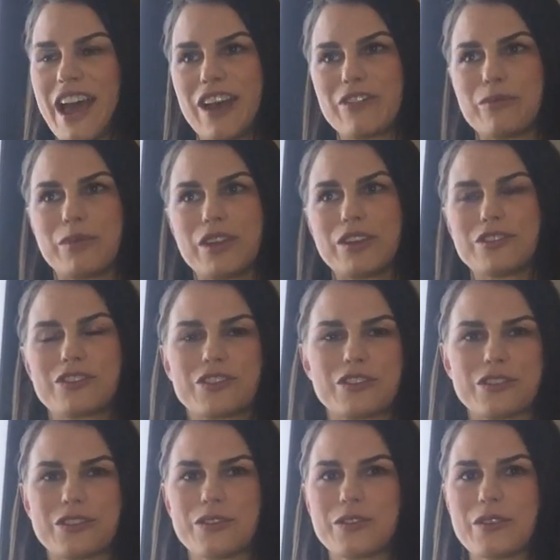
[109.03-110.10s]
I've been
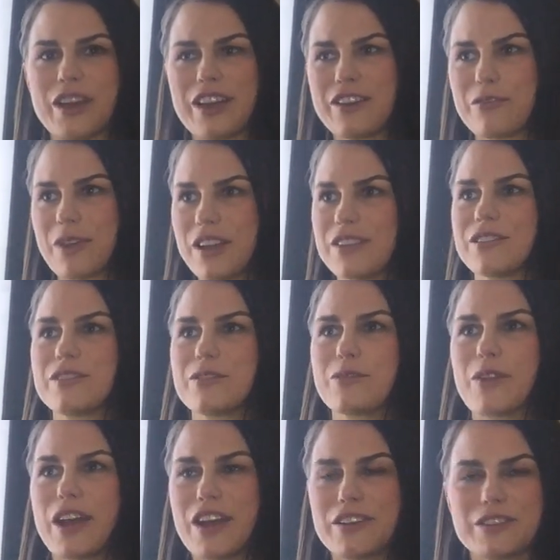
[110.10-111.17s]
to
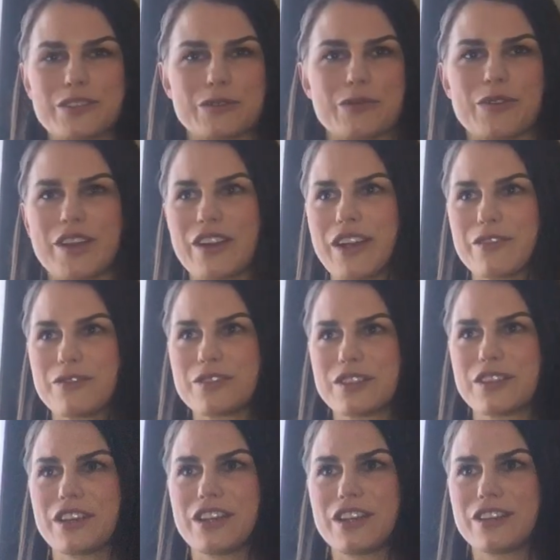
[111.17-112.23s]
restaurants where I've
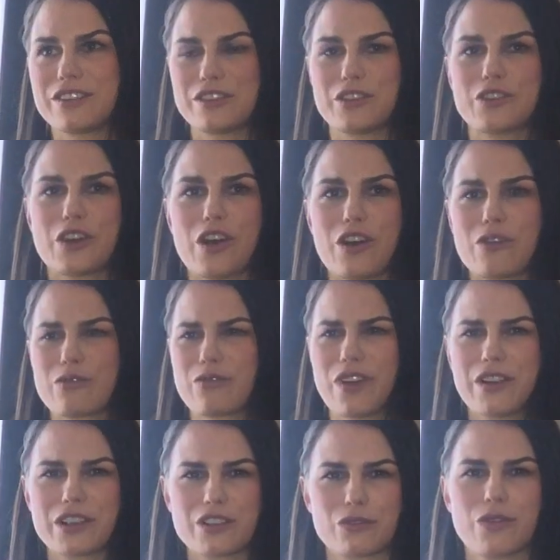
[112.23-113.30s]
seen, you know,
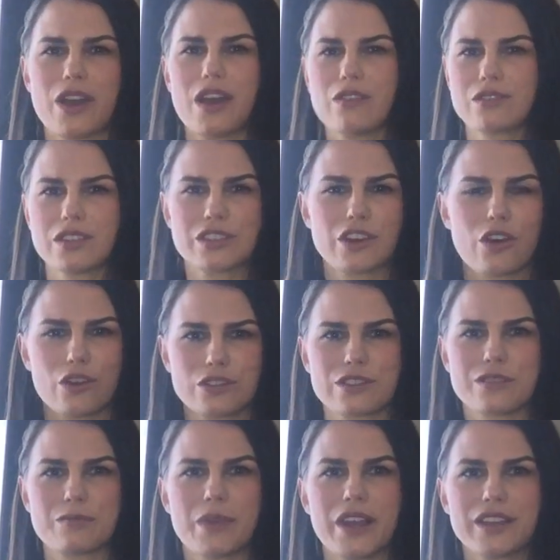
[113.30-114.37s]
very crowded hot
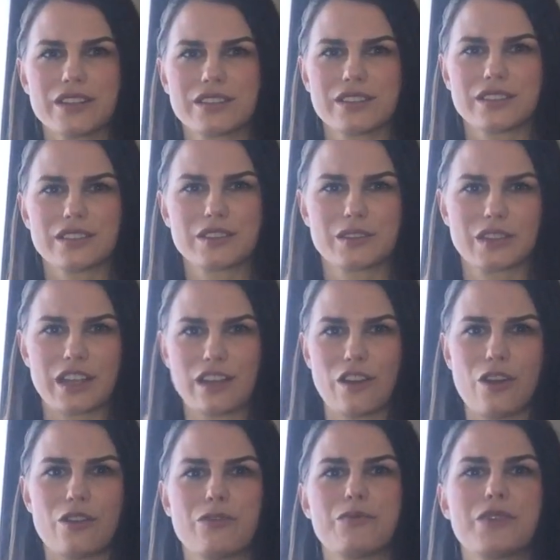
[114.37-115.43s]
spaces, a
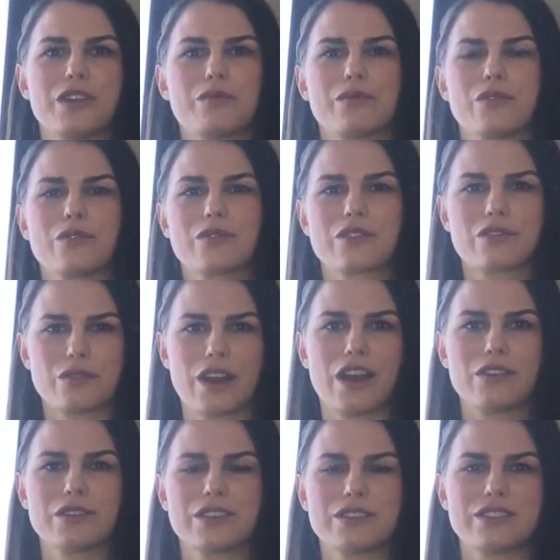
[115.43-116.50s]
lot of people
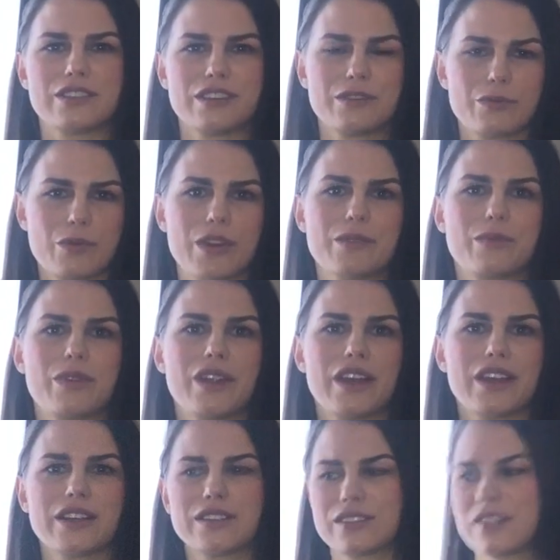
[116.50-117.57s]
crowded in one
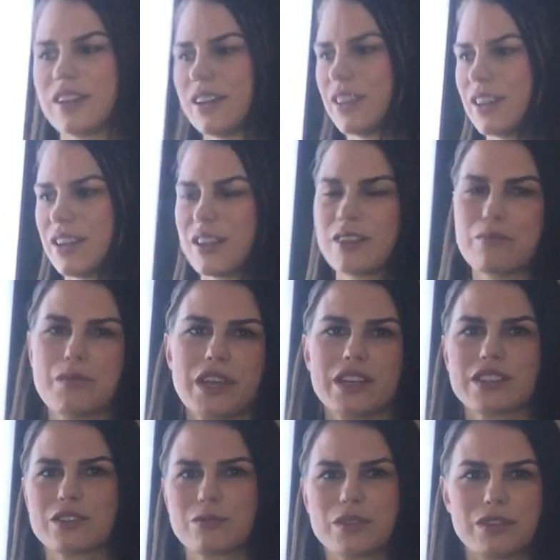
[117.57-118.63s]
place,
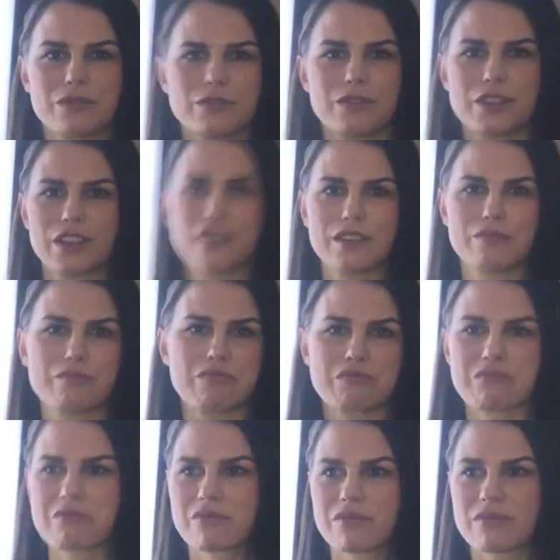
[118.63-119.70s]
mixed with,
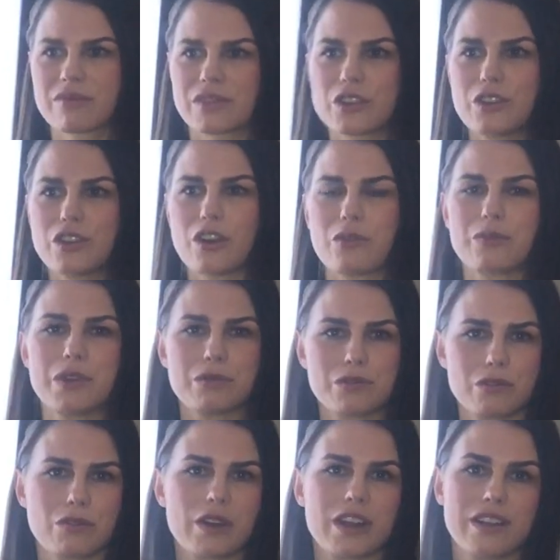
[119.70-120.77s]
you know,
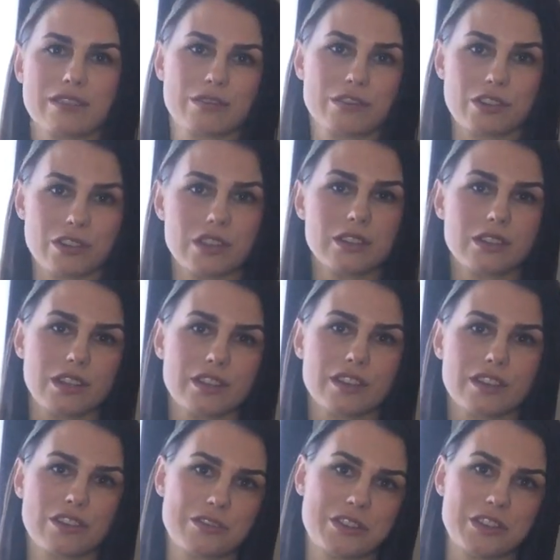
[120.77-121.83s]
people who are
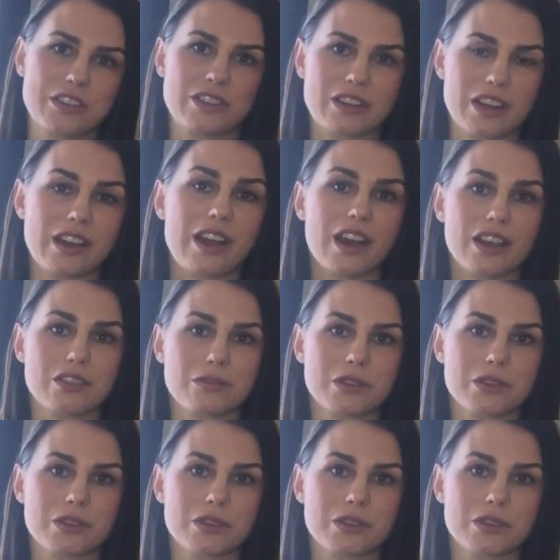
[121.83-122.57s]
currently considered a high